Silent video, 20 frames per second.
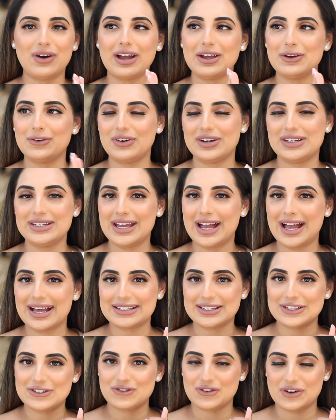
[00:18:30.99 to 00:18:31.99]
I already
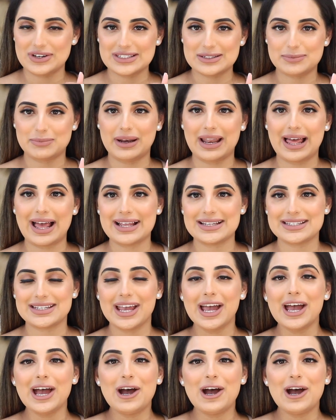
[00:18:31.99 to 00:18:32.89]
had a dress planned